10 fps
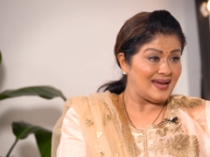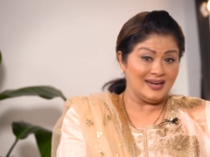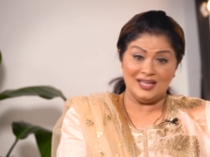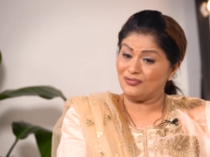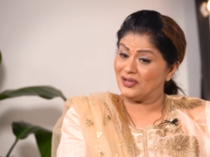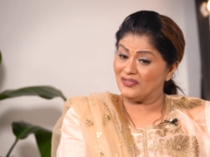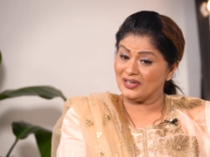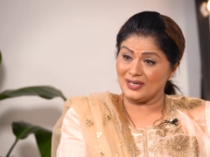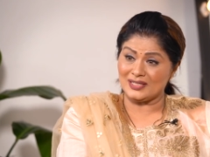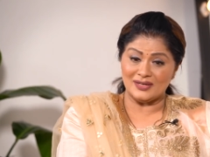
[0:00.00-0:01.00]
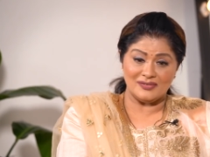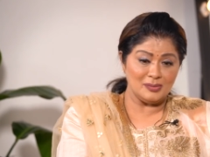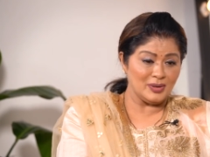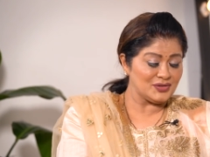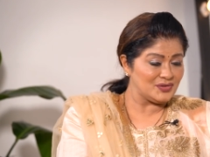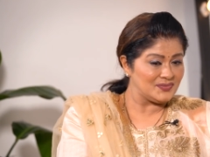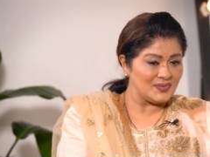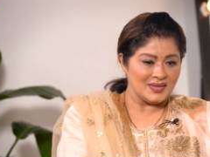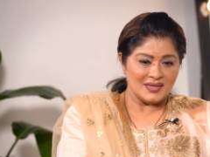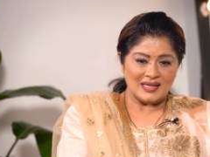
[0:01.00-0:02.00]
And if given another rebirth,
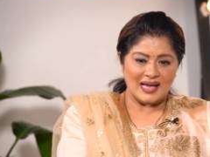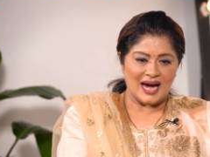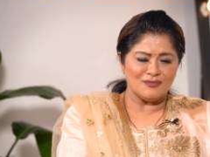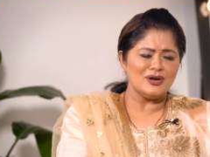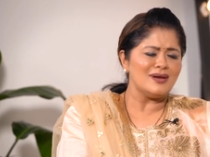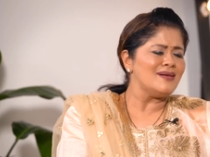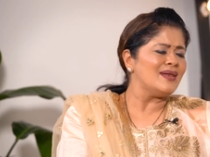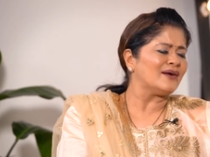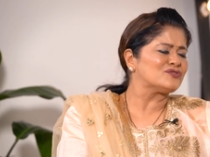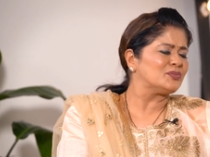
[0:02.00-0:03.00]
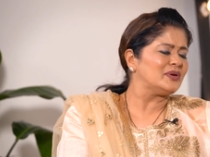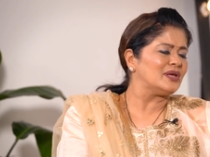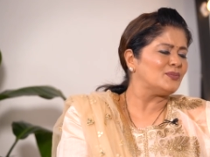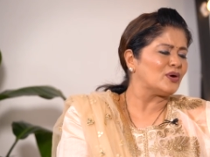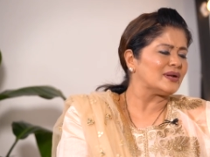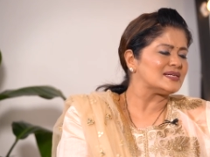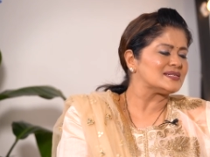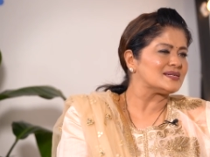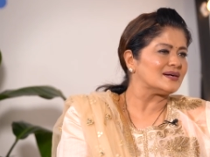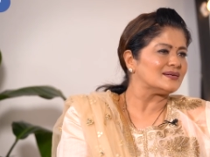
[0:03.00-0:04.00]
I would love to be reborn
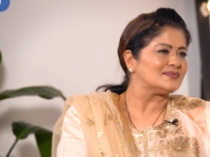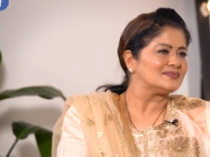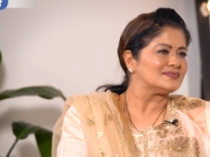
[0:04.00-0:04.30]
as uh,